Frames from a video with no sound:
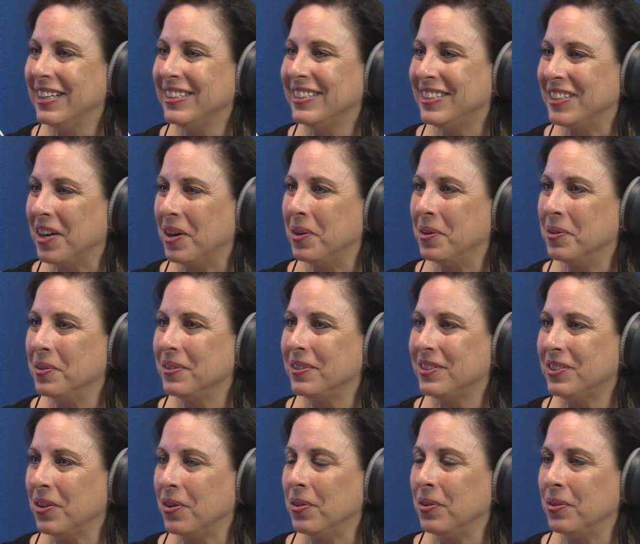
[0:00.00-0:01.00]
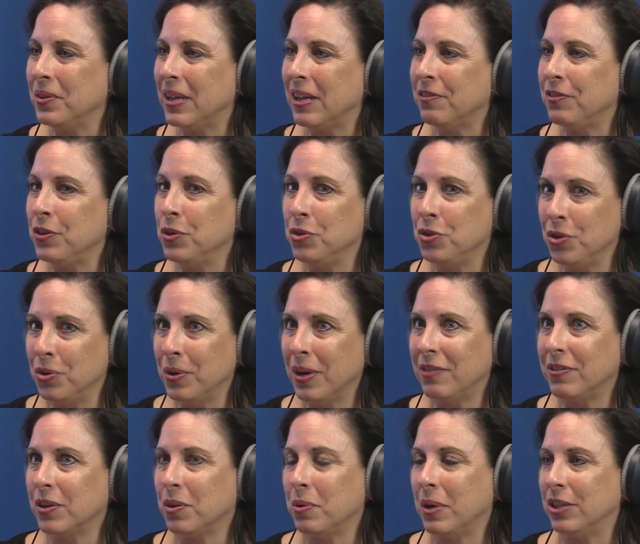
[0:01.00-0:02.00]
So if you do
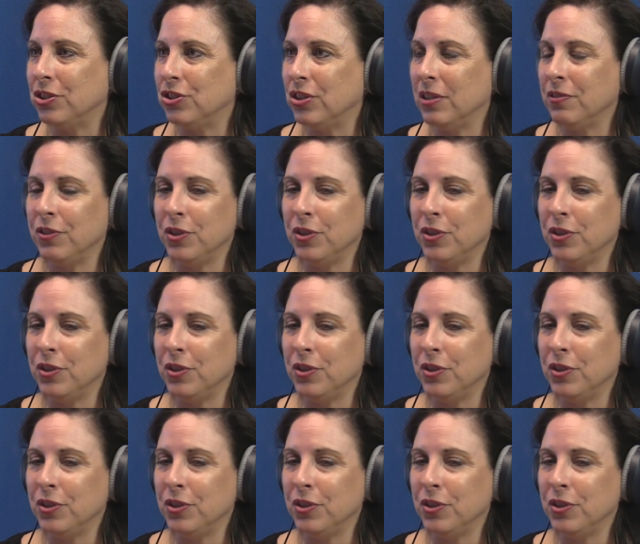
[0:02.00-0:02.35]
have a question,